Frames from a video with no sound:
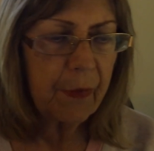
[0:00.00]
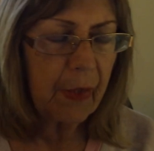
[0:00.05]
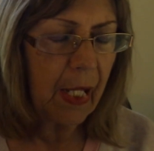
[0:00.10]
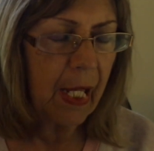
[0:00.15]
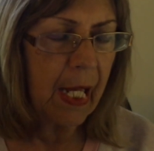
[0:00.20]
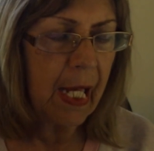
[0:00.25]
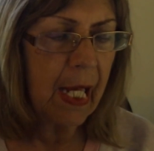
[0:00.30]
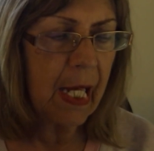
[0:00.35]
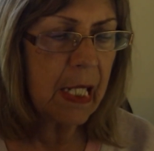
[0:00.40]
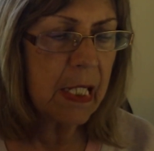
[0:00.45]

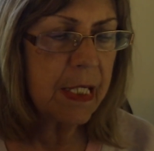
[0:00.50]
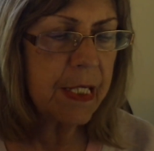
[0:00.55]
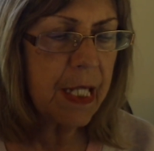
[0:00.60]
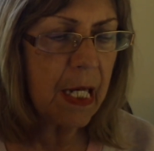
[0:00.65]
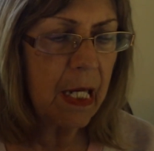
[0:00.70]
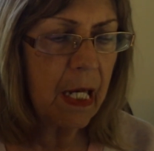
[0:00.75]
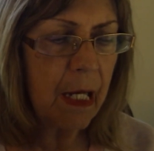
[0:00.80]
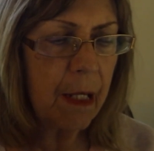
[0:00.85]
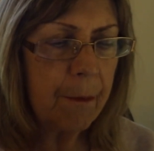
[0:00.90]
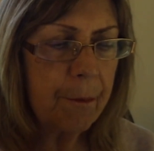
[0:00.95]
And
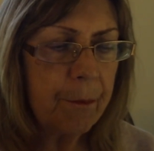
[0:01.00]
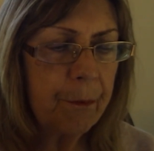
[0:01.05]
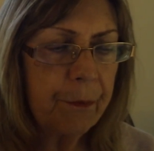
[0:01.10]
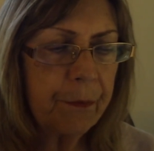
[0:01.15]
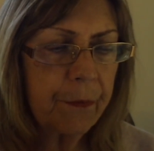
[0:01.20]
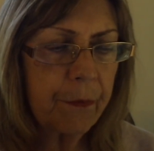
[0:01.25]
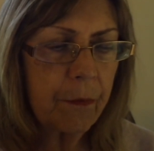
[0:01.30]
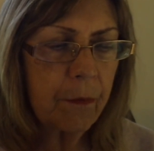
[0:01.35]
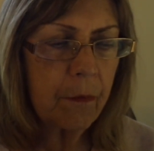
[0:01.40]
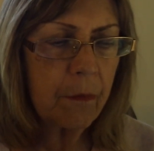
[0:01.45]

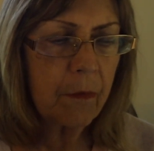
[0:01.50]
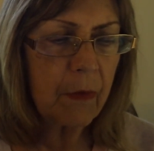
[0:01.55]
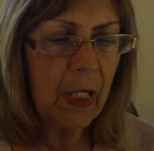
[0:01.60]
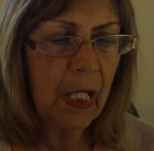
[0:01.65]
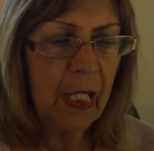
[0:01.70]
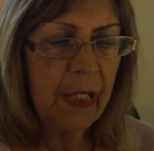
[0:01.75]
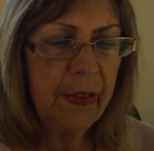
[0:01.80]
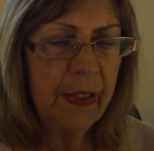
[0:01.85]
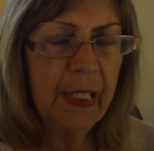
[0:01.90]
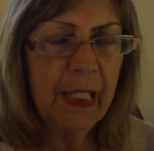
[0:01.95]

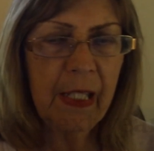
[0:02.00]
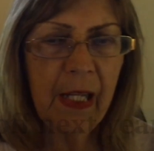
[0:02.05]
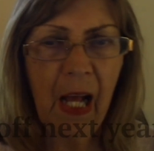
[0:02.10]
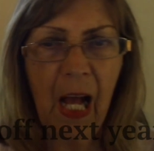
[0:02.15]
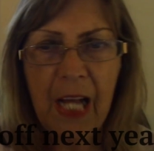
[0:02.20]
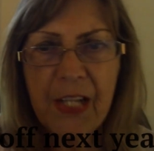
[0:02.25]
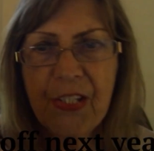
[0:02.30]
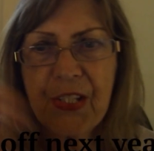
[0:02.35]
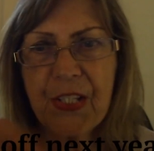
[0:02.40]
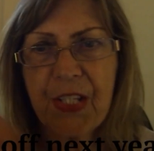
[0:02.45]
then
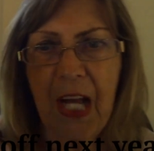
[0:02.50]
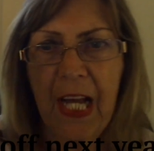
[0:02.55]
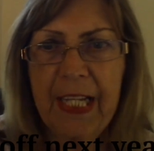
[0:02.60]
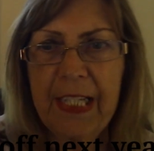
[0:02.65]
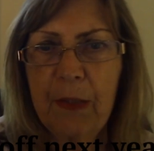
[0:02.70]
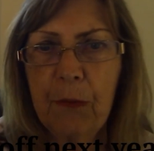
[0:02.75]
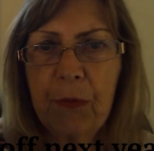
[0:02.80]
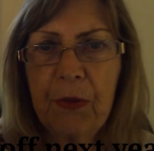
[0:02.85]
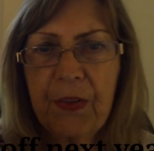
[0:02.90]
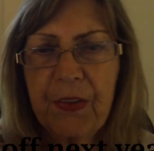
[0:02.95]
I sign
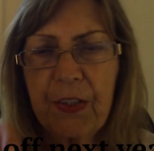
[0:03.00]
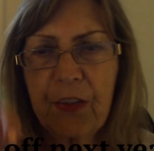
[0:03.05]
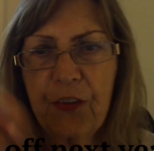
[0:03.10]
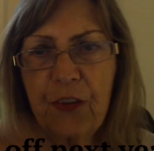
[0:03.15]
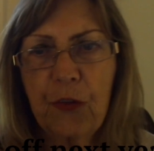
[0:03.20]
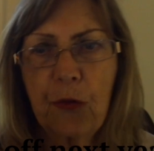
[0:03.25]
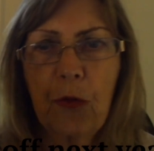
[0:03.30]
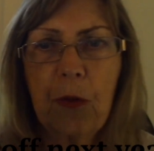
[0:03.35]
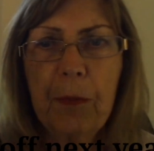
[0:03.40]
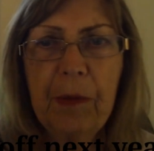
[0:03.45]
it with a
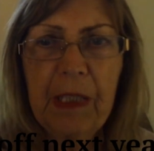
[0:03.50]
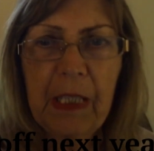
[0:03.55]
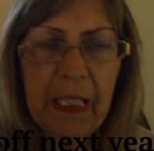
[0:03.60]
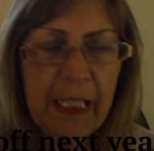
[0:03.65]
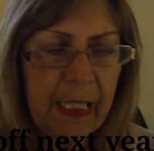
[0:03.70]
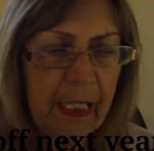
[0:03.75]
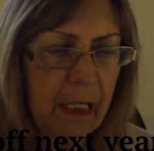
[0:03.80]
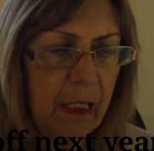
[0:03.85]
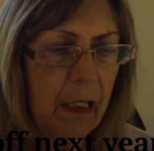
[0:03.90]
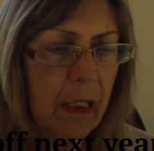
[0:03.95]

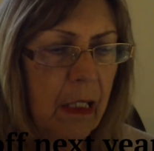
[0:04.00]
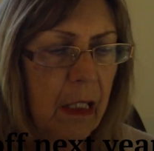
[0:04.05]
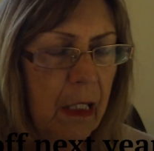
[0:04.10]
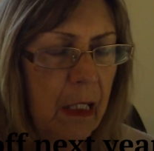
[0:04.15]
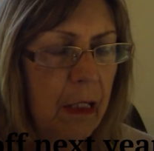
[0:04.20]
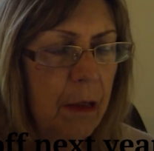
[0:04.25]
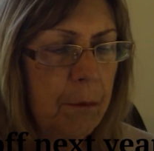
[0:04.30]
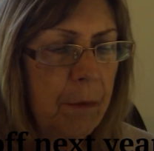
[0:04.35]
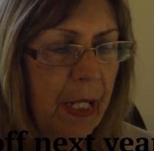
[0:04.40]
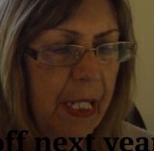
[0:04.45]
scribbly,
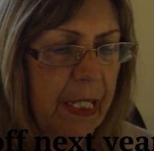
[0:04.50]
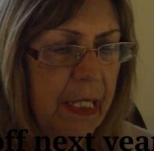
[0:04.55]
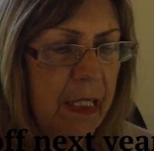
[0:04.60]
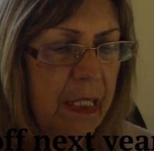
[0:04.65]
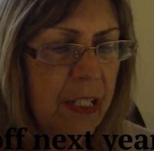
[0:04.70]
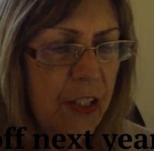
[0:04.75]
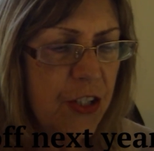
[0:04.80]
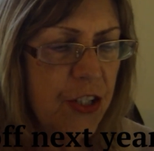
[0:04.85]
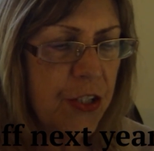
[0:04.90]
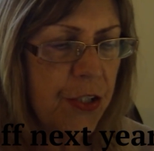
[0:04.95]
my
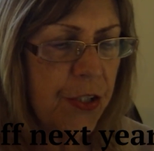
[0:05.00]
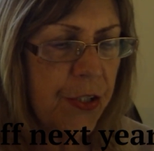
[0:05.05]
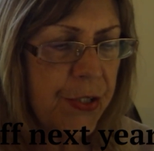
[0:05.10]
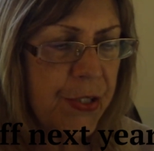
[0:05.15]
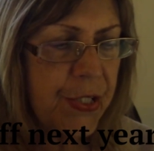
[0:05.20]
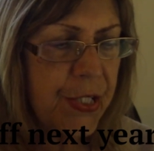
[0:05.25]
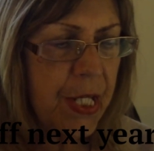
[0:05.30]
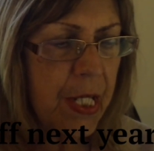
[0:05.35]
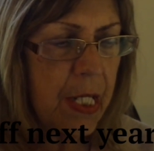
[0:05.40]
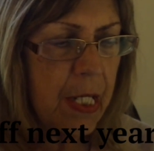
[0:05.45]

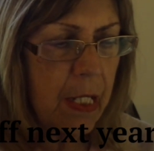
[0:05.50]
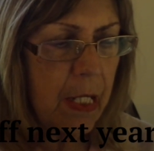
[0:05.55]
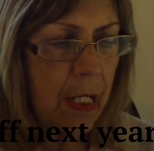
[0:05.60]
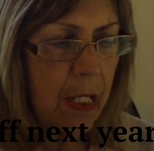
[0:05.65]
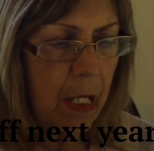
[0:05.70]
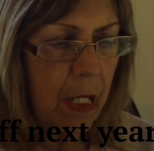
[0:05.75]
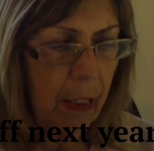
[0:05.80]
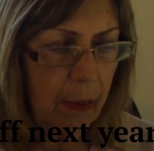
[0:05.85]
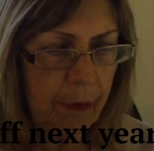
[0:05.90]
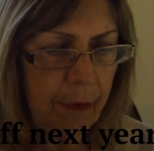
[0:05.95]
initials.
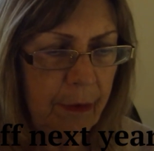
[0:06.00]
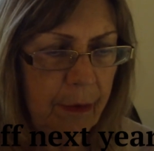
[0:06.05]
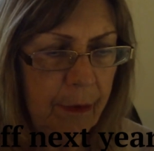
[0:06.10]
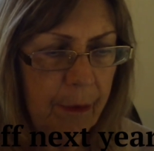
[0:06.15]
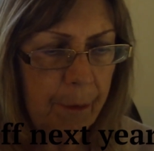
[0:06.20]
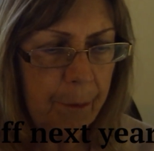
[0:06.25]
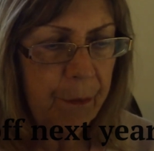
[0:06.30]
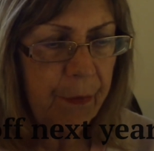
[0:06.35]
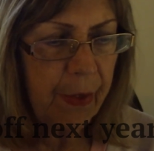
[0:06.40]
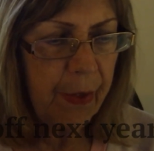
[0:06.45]

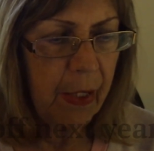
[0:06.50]
and